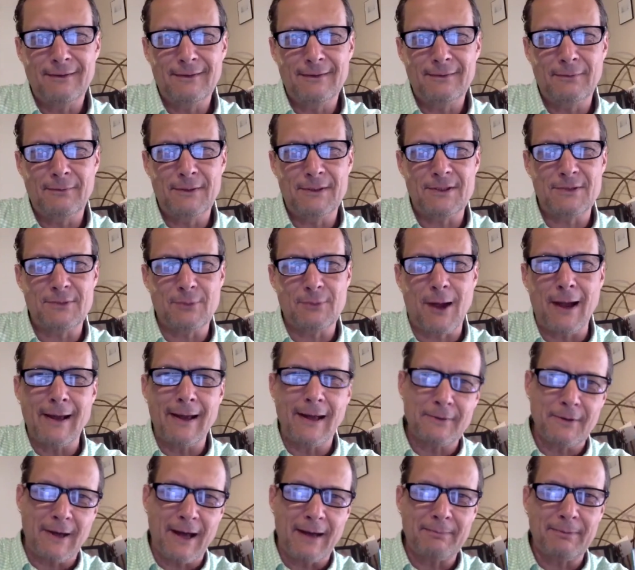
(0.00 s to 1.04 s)
which is why I
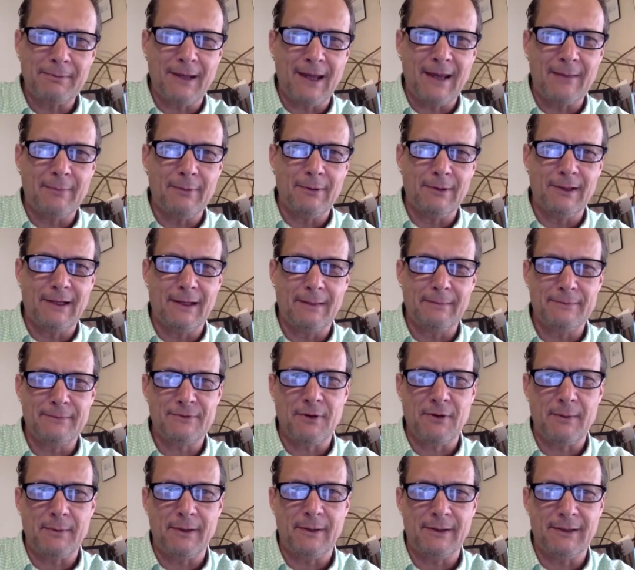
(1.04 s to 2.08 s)
dropped cable and I'm
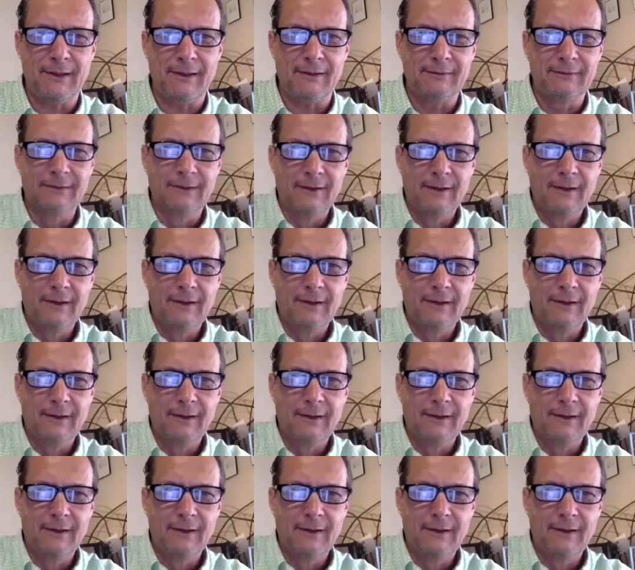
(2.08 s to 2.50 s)
streaming now.